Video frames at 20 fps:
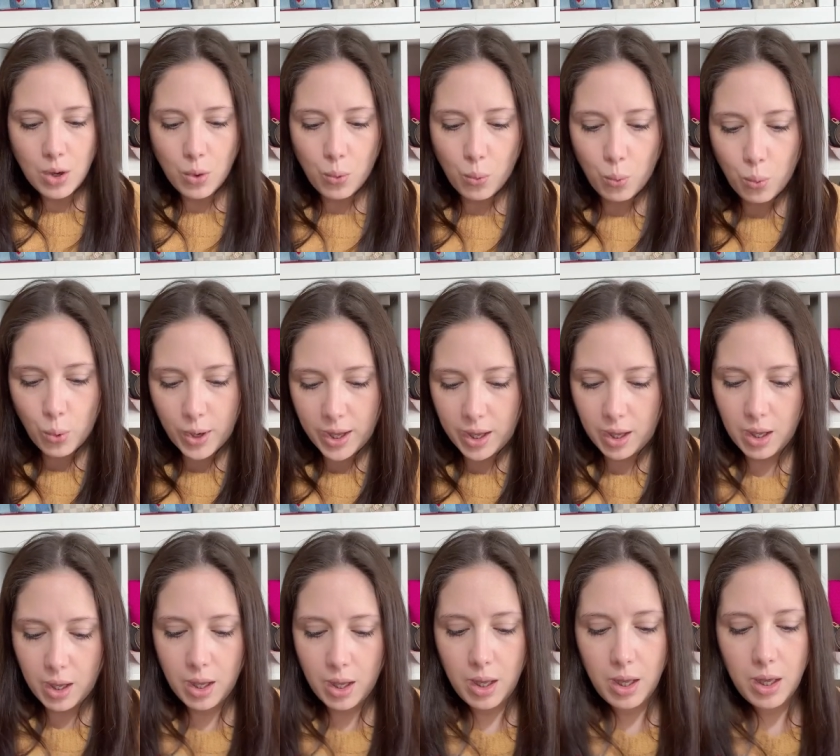
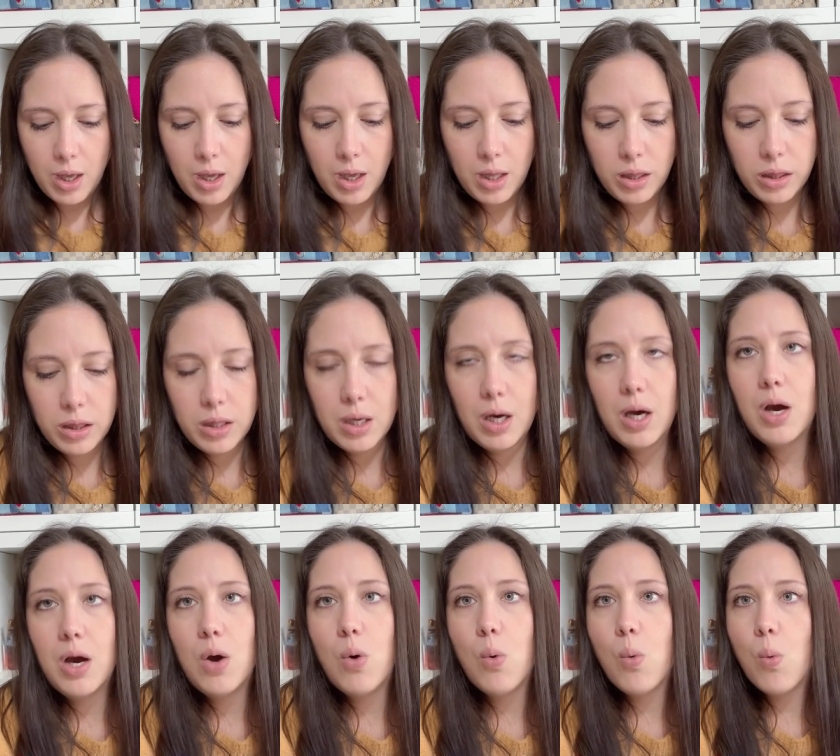
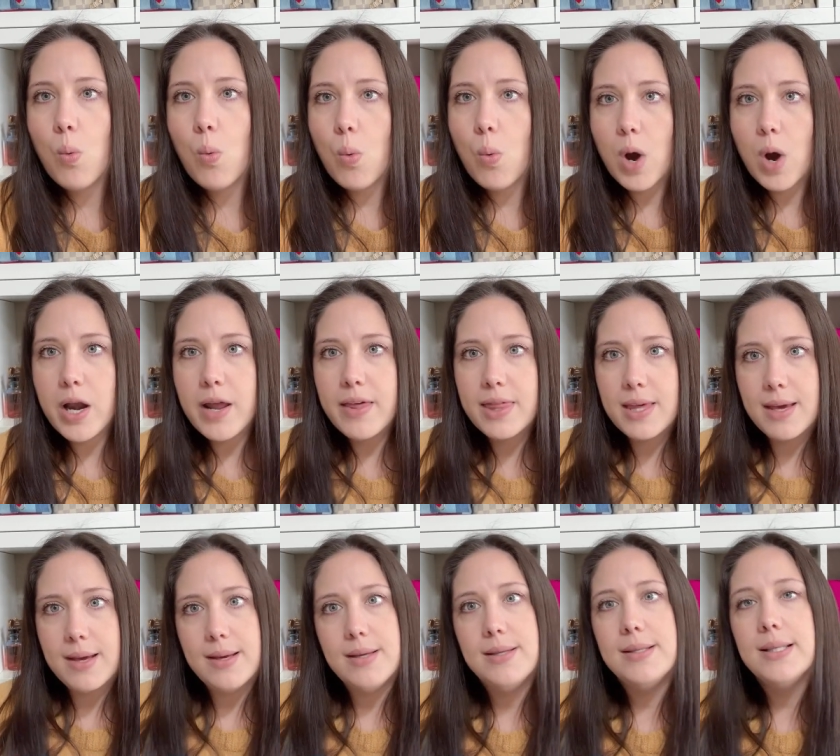with one of
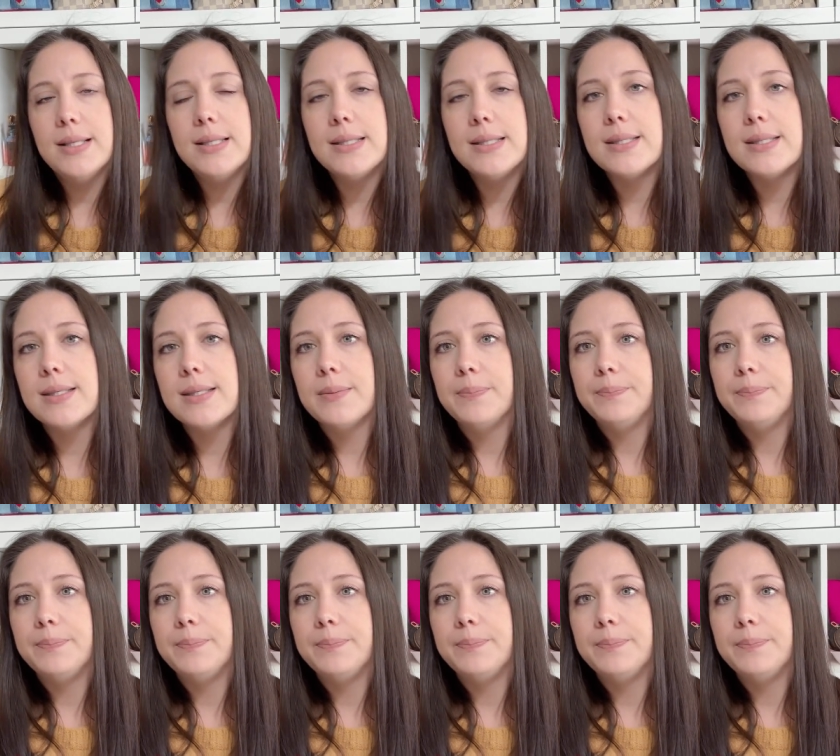these.